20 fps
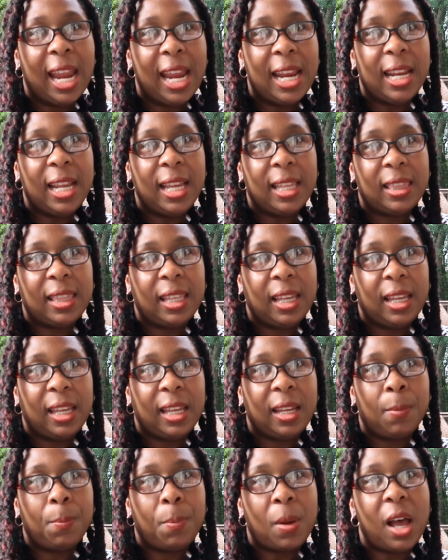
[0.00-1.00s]

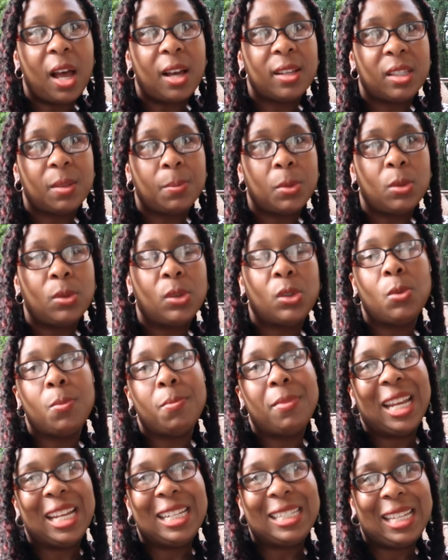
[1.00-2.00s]
anything possible to
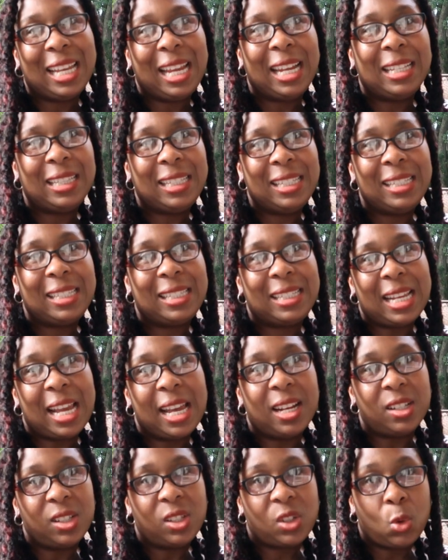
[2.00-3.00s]
maintain the
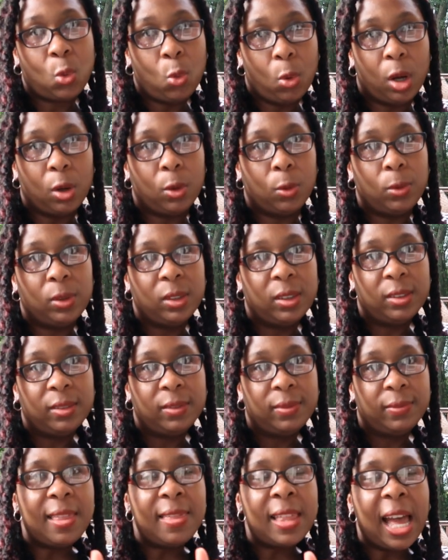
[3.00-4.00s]
status quo
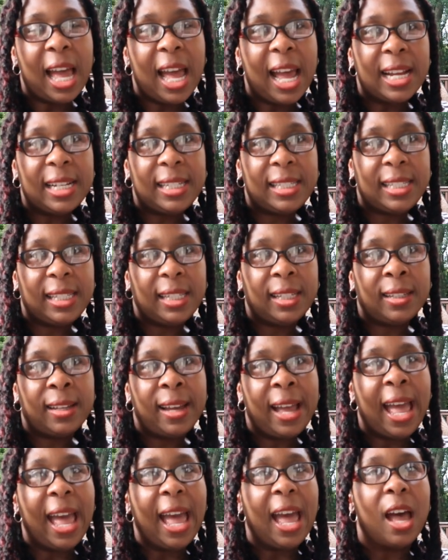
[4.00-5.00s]
and the
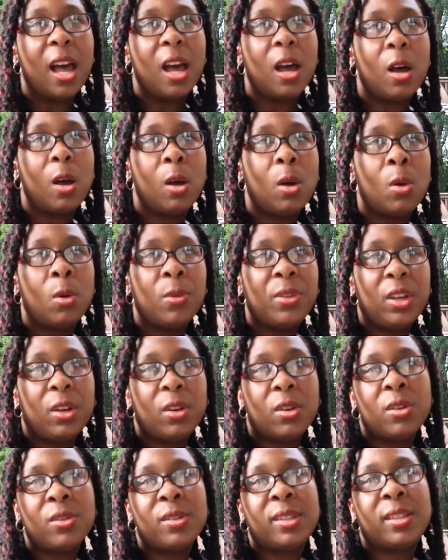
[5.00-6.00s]
idea how
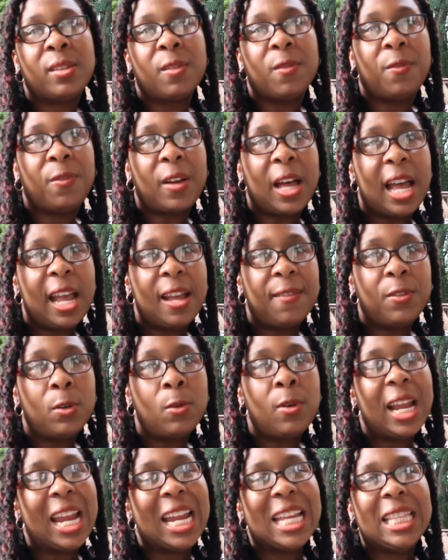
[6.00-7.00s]
there's
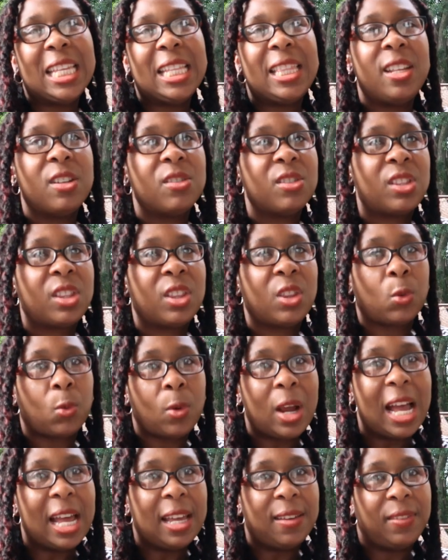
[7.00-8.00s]
survival and then there's
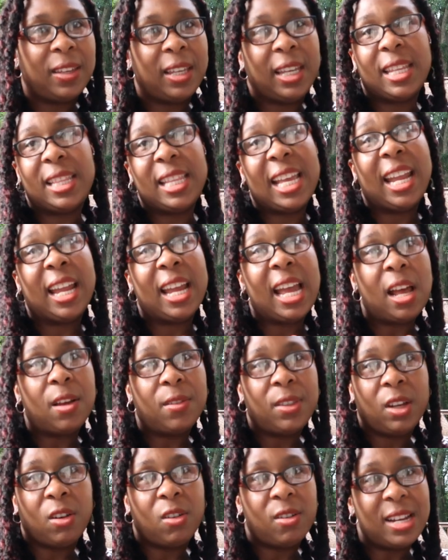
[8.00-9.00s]
thriving and they
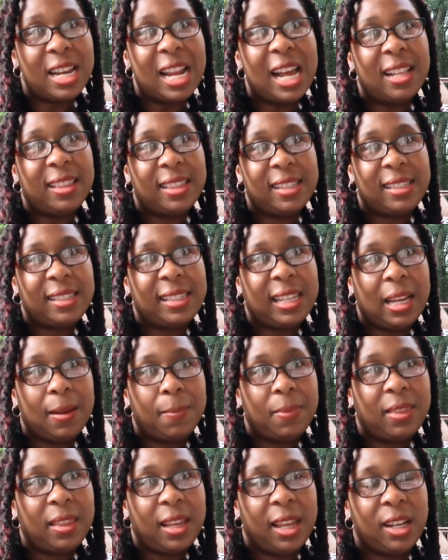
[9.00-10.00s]
how they are not the
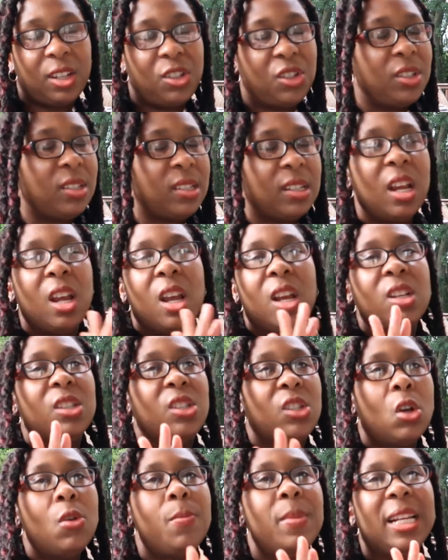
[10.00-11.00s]
same thing just
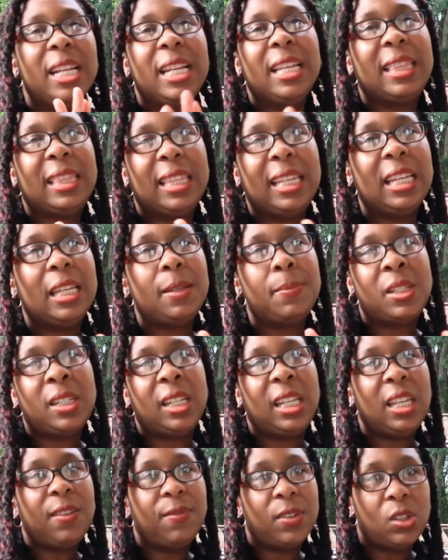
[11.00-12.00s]
so many themes
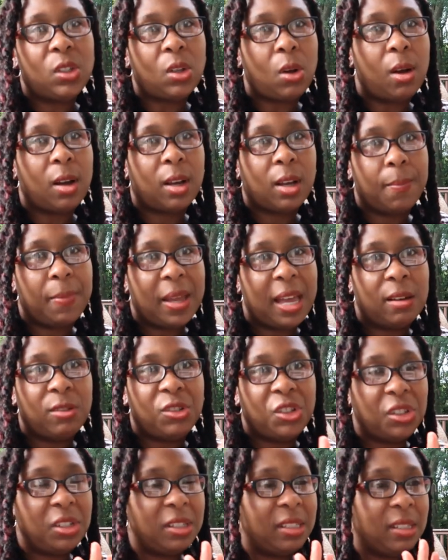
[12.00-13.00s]
to even talk
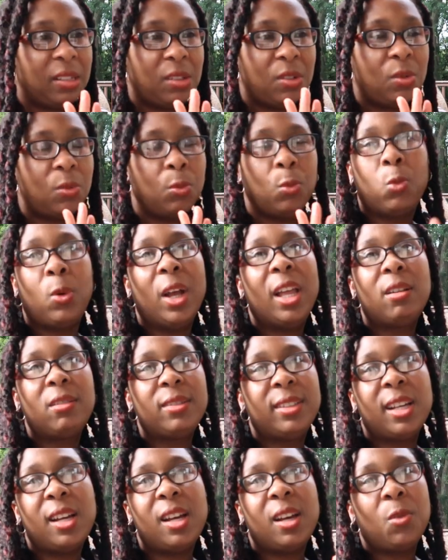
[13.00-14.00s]
about just
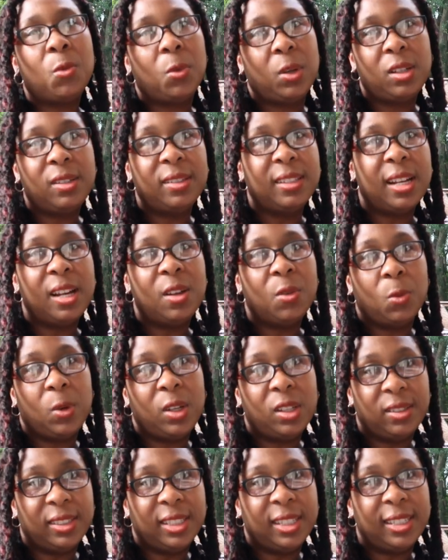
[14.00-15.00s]
well done well done
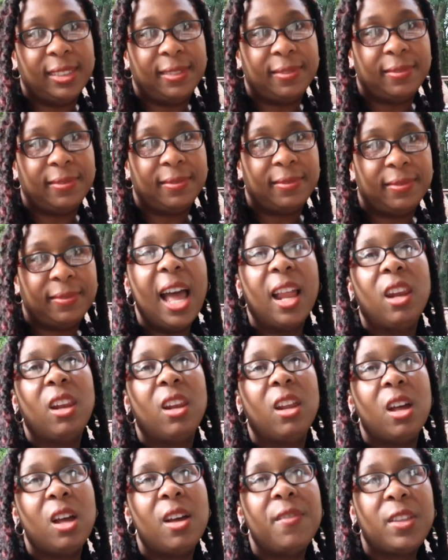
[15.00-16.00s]
well done I
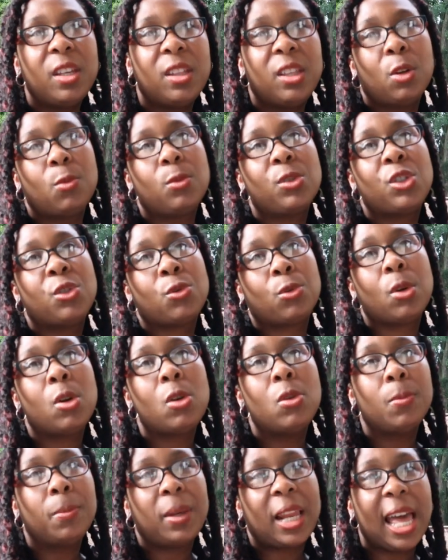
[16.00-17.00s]
love that there were
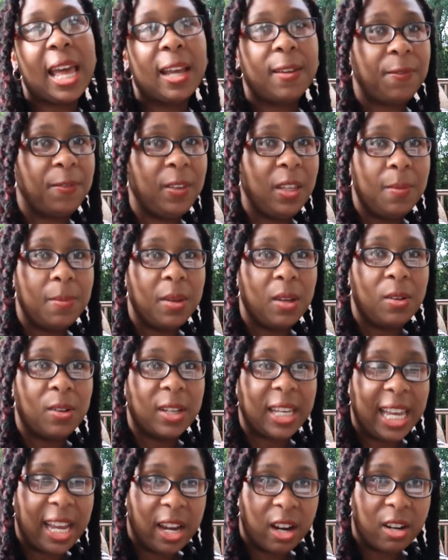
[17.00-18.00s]
strong black
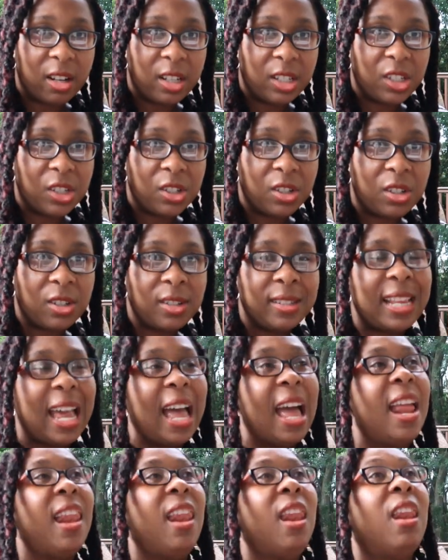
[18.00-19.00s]
female characters.
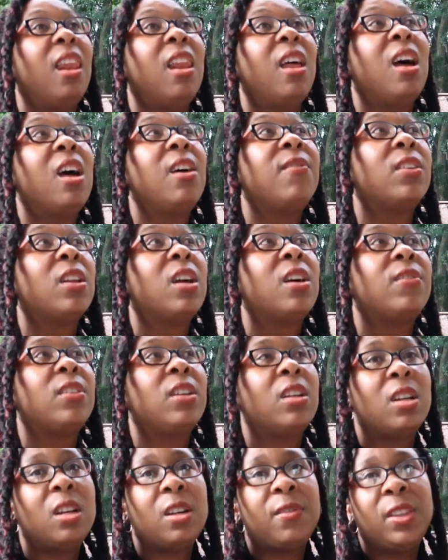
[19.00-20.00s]
I love, love,
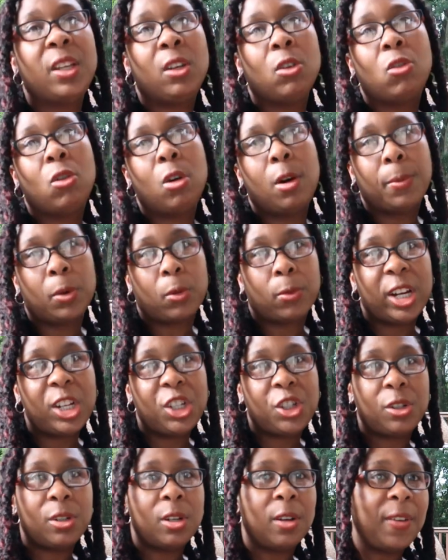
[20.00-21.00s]
love the
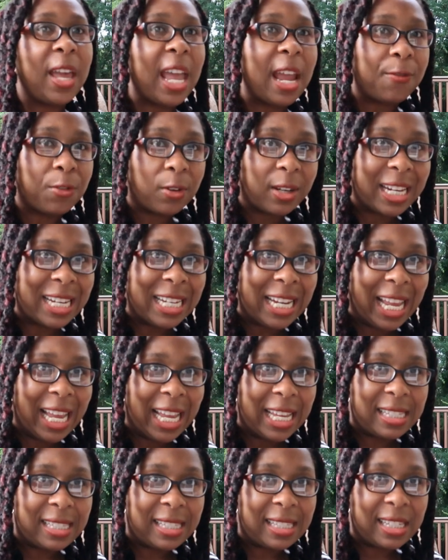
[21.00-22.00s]
incorporation of African
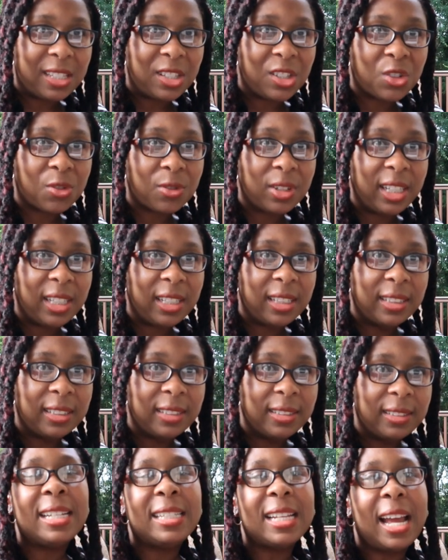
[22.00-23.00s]
ancestry.
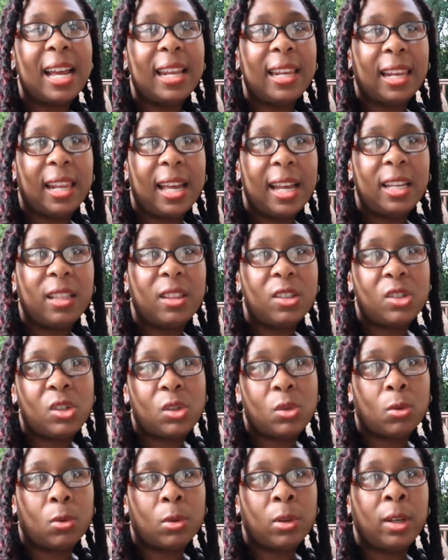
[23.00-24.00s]
And I like the
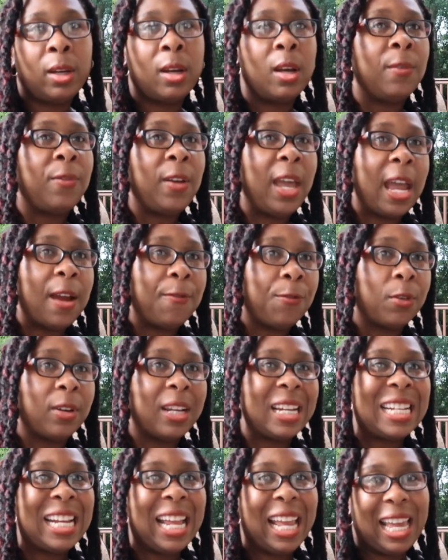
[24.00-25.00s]
story of
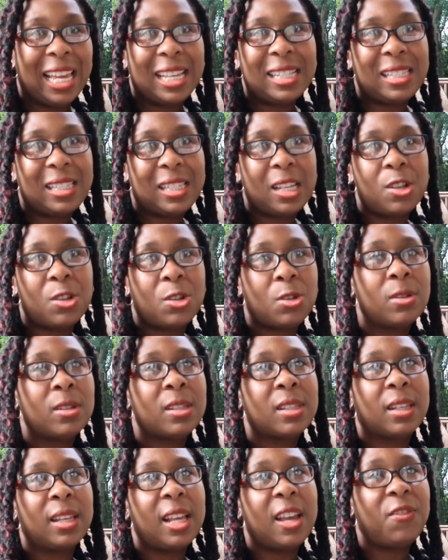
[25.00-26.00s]
African
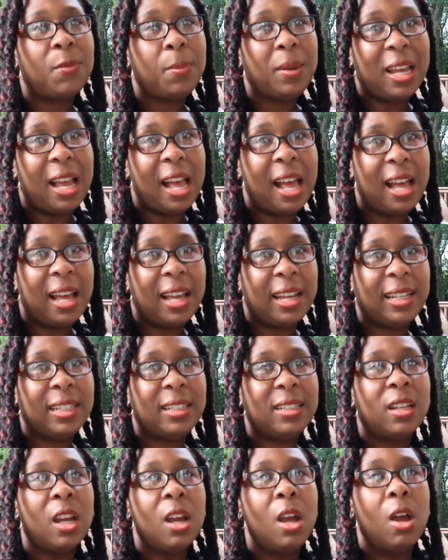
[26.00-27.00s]
ancestors left
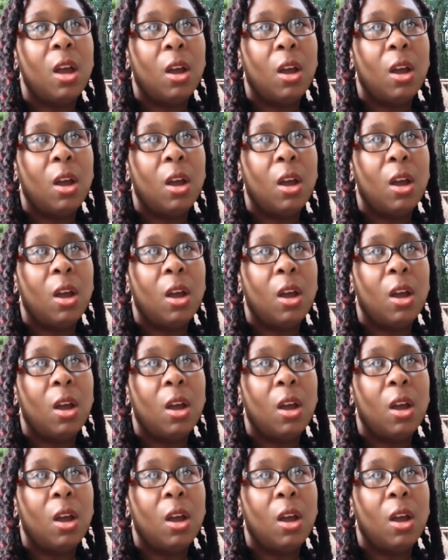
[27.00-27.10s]
behind